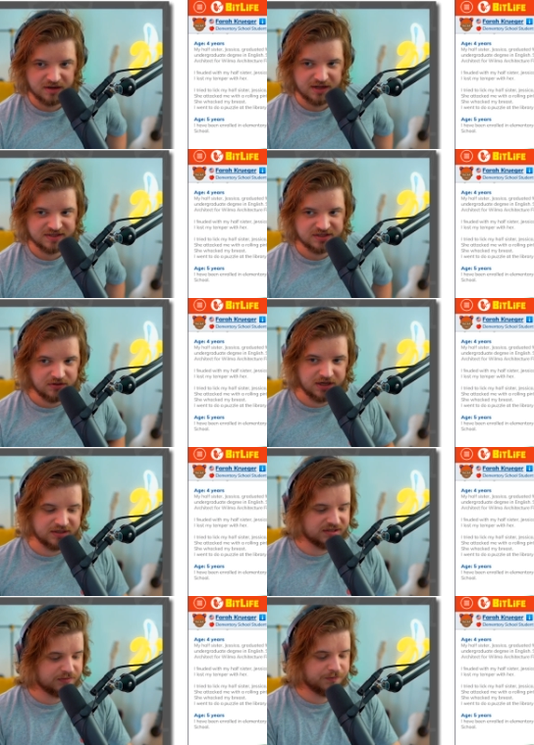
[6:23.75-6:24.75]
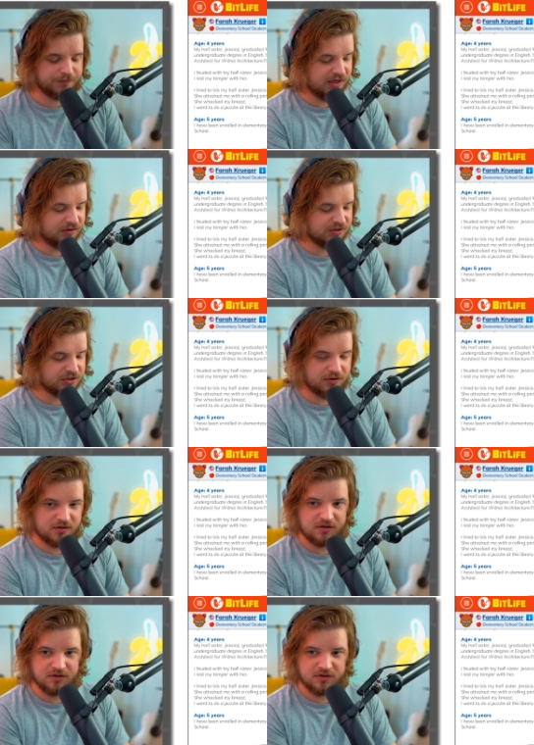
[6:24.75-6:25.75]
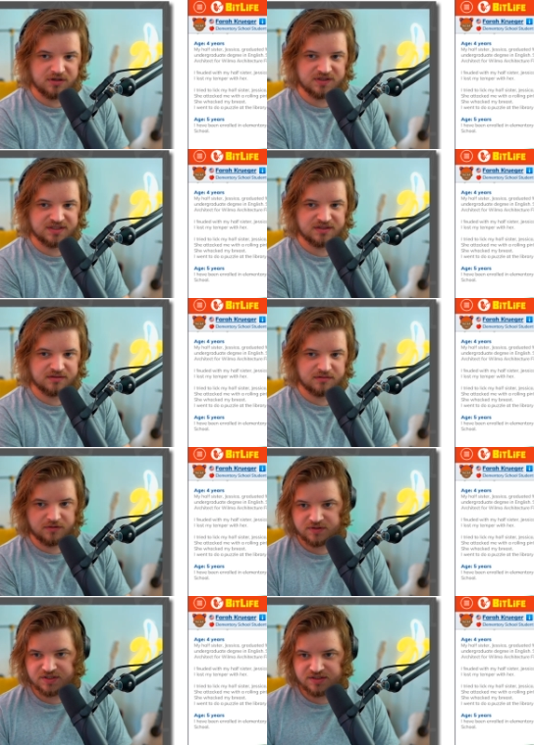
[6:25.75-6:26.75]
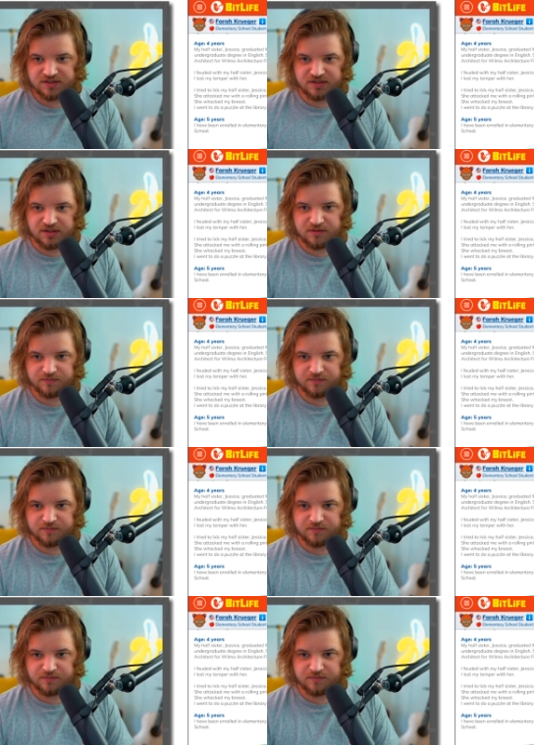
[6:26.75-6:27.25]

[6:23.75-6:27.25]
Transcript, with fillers: going to ask you guys. Count on looks or study?